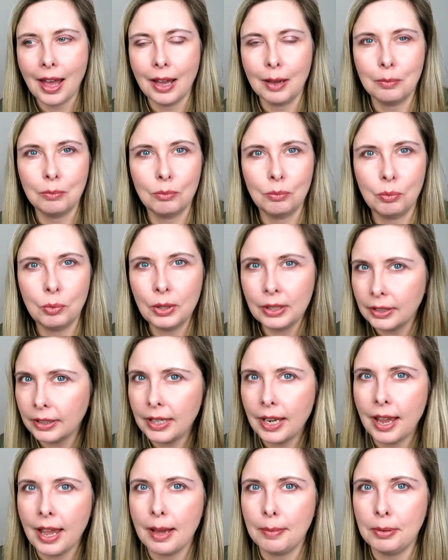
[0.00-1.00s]
I'm
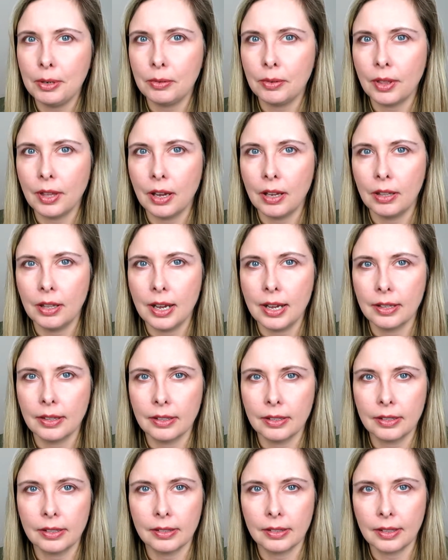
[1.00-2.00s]
really happy with how long
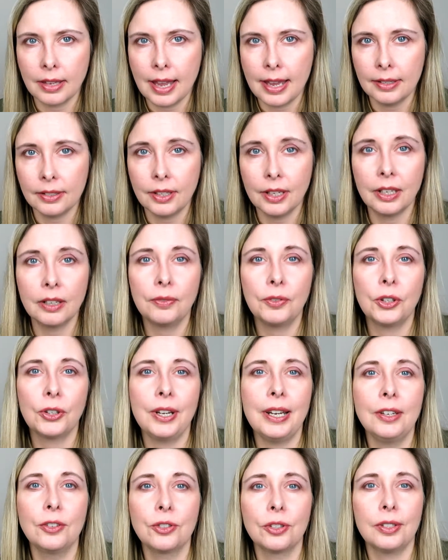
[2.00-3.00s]
this is lasting. If
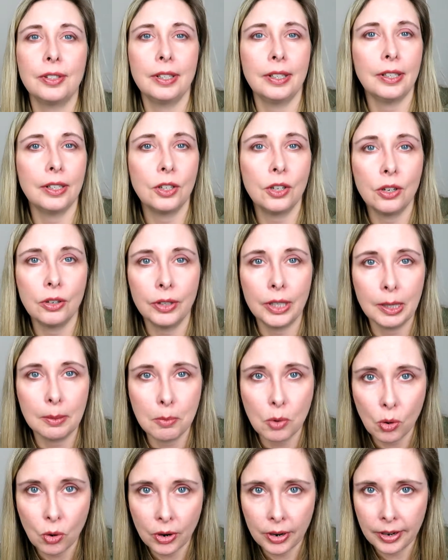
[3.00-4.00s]
you're interested in
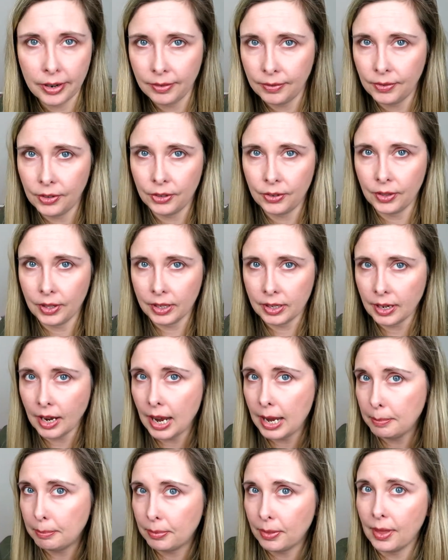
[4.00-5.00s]
knowing more, if you're the
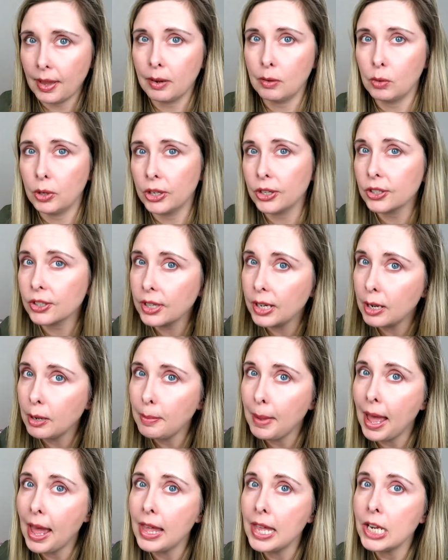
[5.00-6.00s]
type that wears
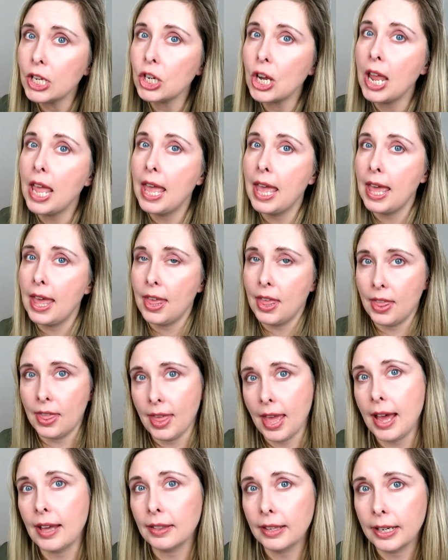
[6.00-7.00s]
nail polish,
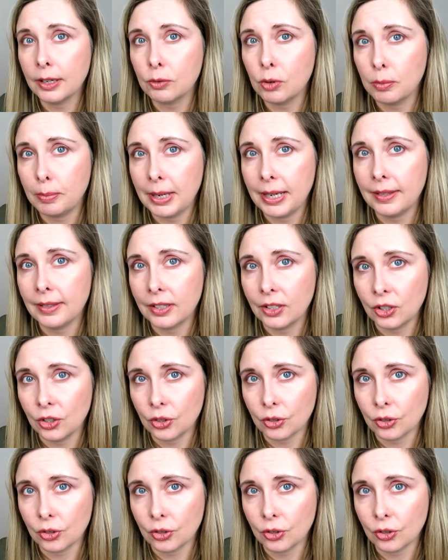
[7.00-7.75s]
that link will be in the